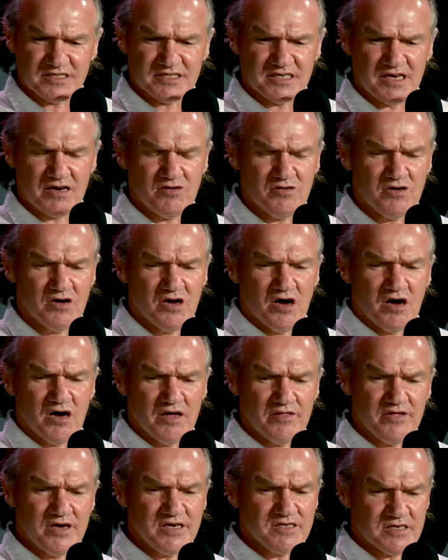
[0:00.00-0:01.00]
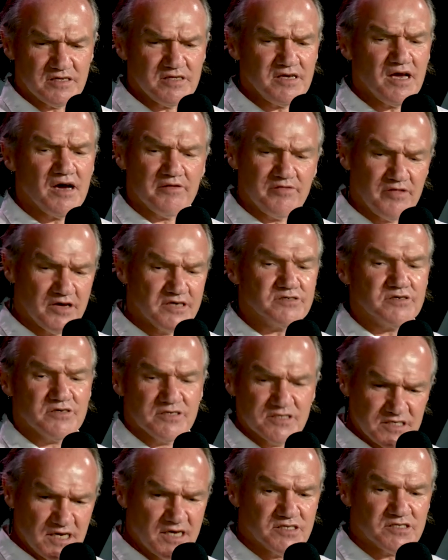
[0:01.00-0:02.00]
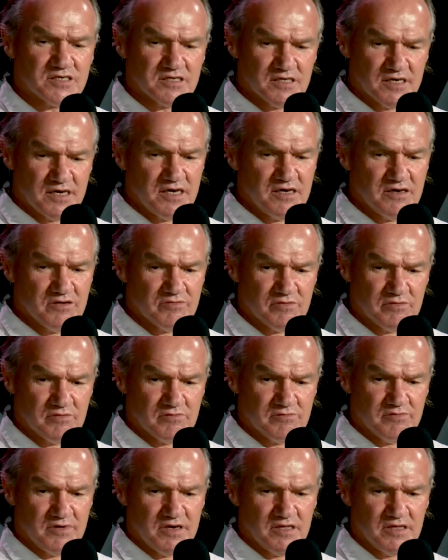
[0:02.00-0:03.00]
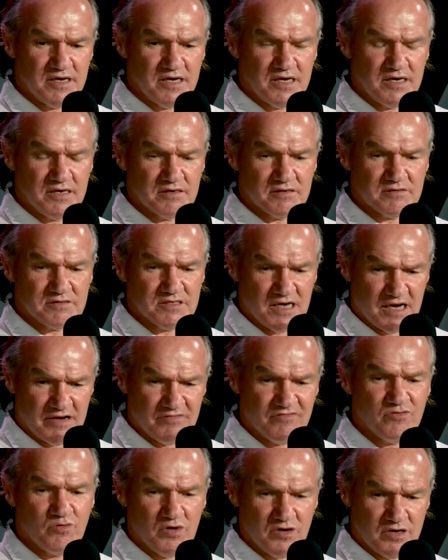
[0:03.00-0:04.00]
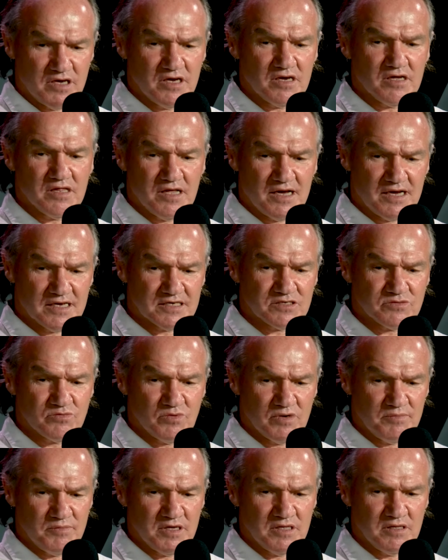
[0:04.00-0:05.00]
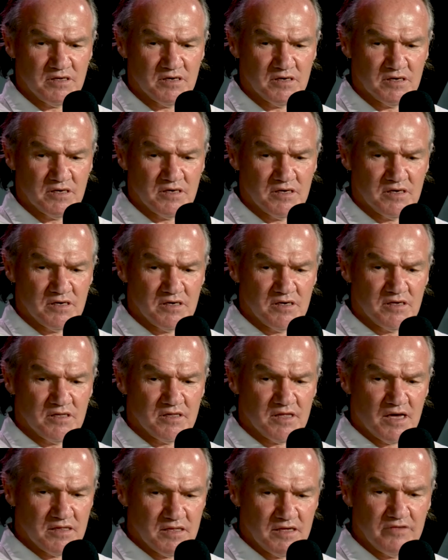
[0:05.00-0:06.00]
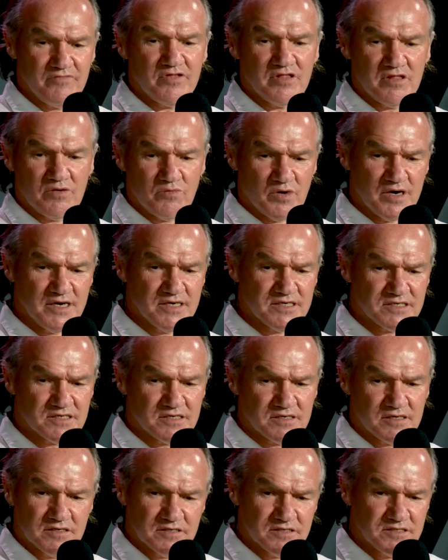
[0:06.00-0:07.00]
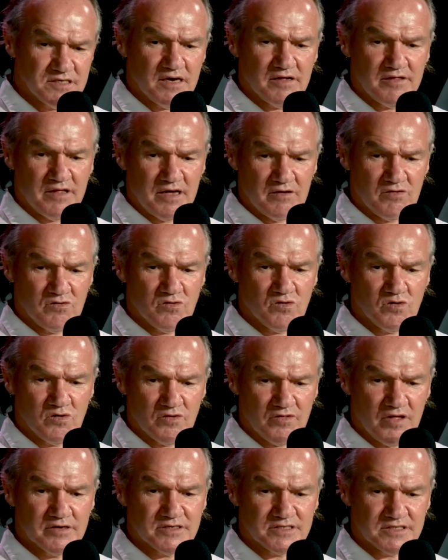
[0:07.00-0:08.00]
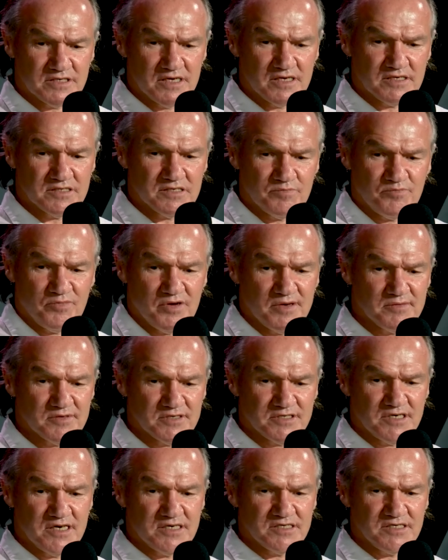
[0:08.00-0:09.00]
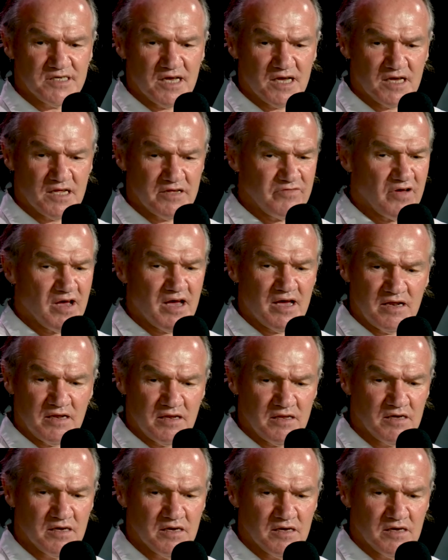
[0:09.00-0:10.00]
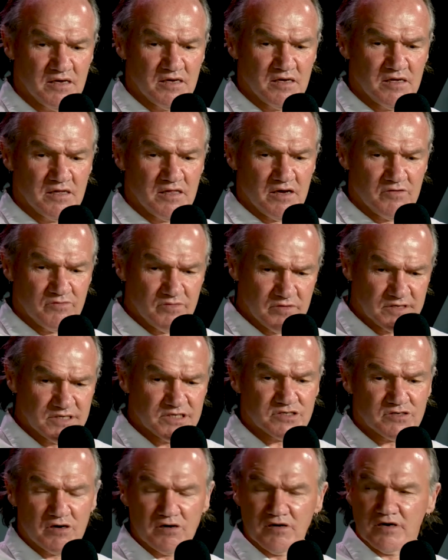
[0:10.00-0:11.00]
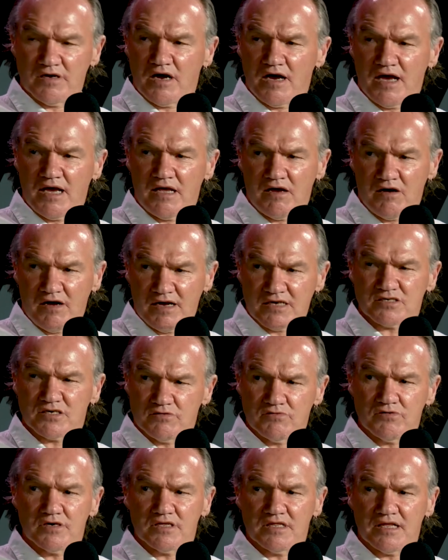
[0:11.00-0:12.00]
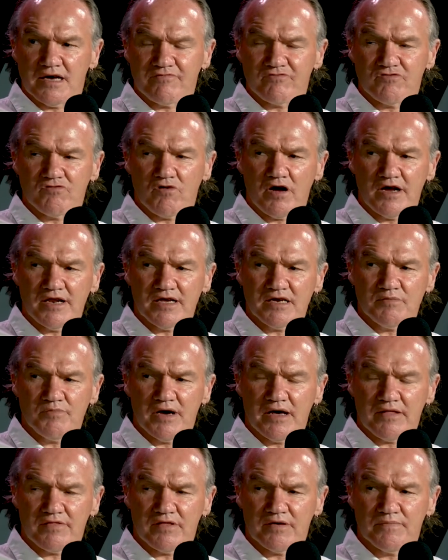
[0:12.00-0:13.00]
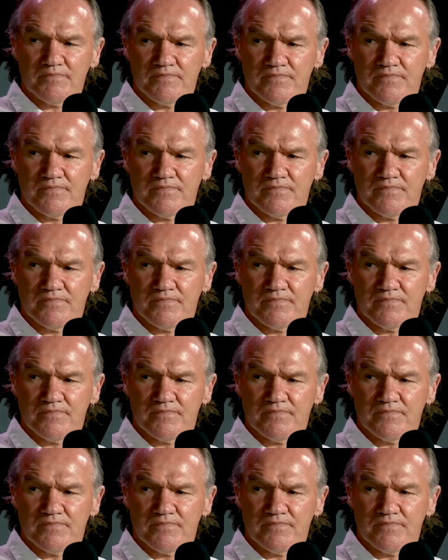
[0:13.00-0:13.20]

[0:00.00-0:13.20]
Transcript: So these are, yeah, these are essentially really tough working class women. They live in the West, so they're all those things that people see as negative, and they're really strong, and I, and I actually really loved writing about them.